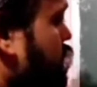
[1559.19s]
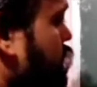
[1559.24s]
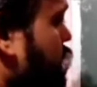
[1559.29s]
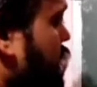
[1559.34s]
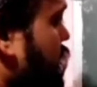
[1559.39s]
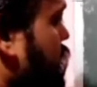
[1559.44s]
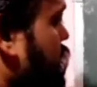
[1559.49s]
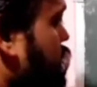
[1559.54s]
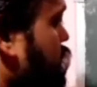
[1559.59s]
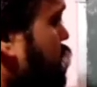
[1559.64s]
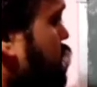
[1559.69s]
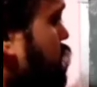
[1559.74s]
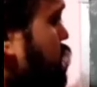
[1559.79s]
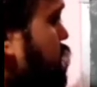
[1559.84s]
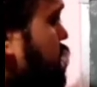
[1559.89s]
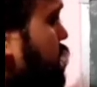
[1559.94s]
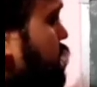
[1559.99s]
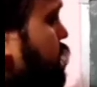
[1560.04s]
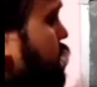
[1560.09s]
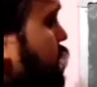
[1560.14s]
Why 2 to
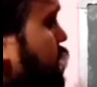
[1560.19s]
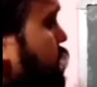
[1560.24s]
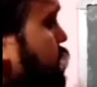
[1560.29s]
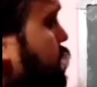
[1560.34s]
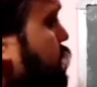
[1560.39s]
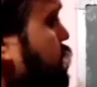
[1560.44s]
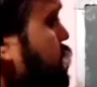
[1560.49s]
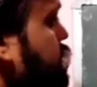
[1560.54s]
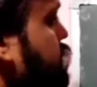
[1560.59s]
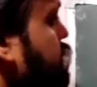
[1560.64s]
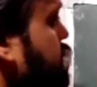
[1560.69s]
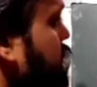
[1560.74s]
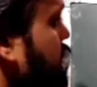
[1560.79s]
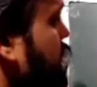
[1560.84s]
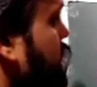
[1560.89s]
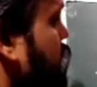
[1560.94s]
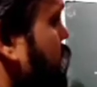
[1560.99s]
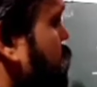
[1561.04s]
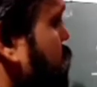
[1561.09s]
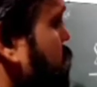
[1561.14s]
the 4, 4 to the
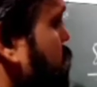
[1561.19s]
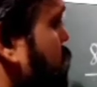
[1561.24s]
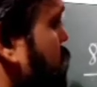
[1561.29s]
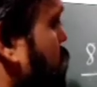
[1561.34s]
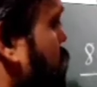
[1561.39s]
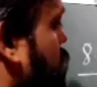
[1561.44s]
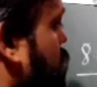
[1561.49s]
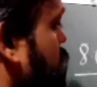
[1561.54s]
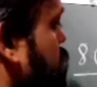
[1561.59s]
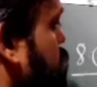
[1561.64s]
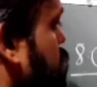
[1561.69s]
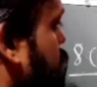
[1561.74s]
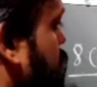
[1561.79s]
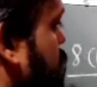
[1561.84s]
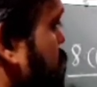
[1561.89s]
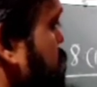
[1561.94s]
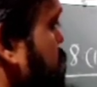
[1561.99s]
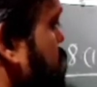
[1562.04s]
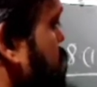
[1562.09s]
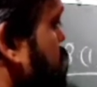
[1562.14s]
8, and also
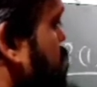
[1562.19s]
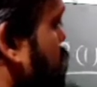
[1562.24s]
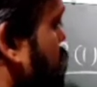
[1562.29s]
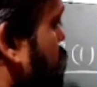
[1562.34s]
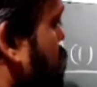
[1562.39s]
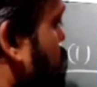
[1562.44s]
x square